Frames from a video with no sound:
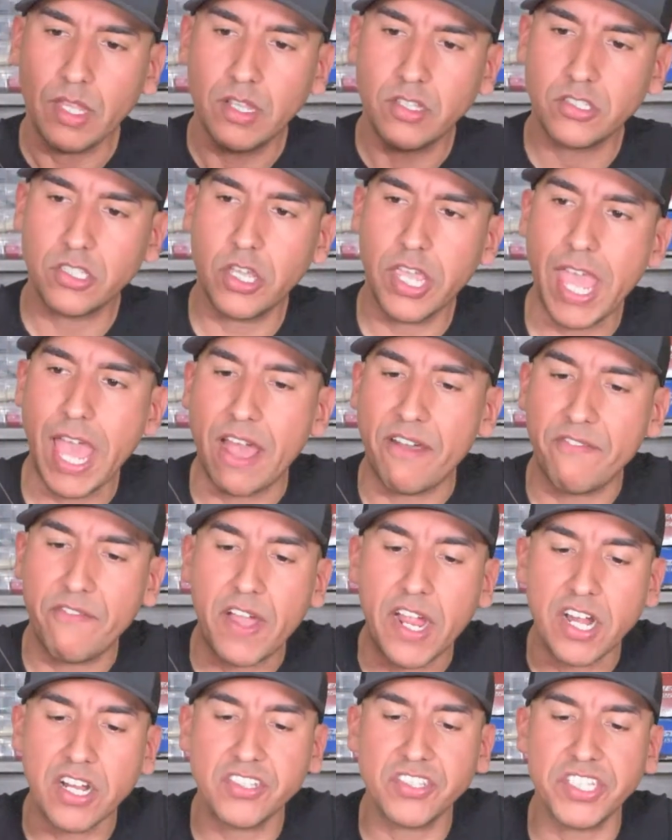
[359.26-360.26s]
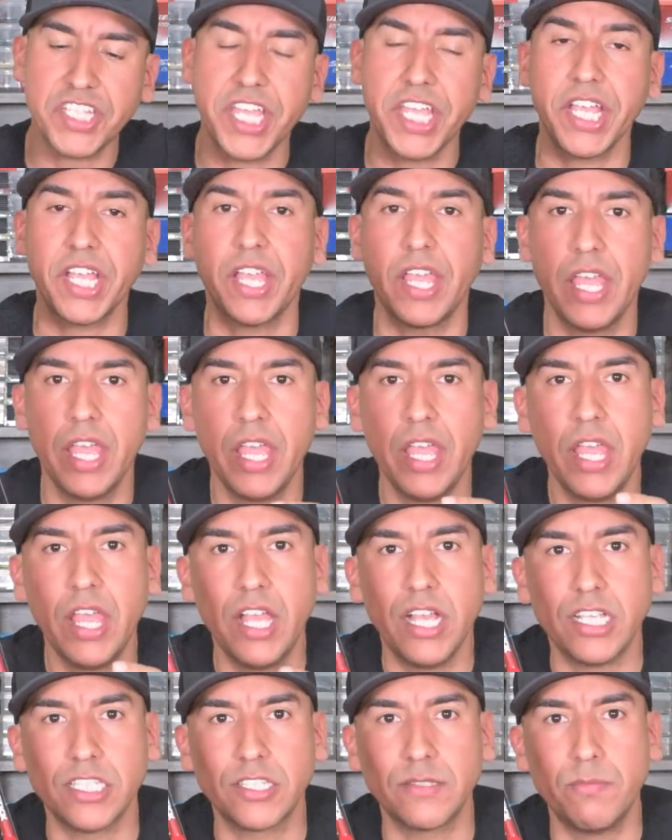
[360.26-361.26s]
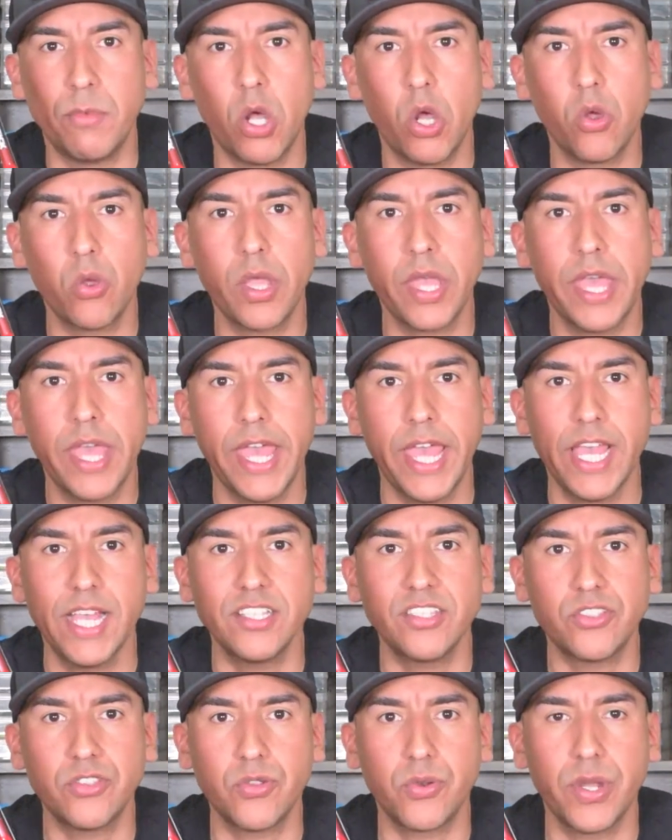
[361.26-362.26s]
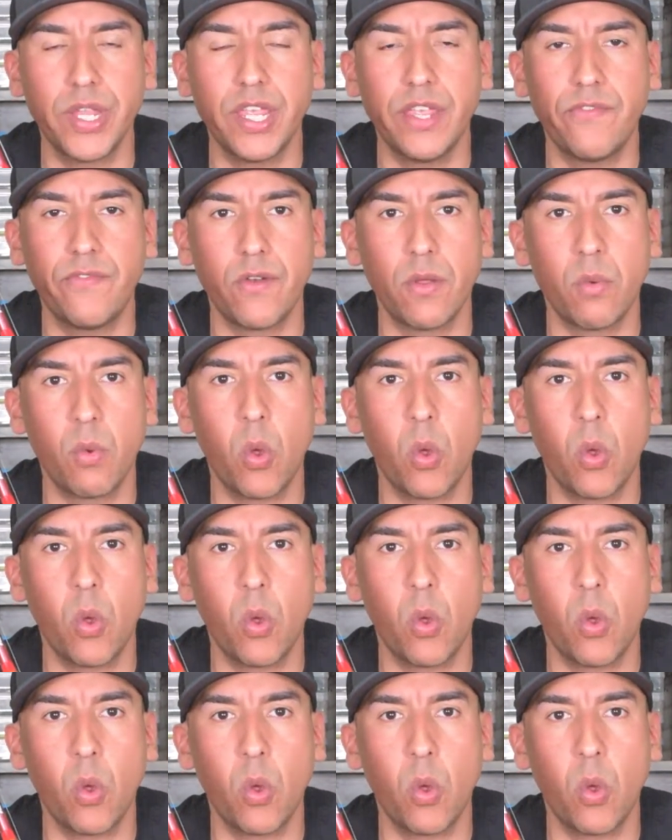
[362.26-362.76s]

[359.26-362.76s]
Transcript: So yeah, Fire Stick Smoke S3 from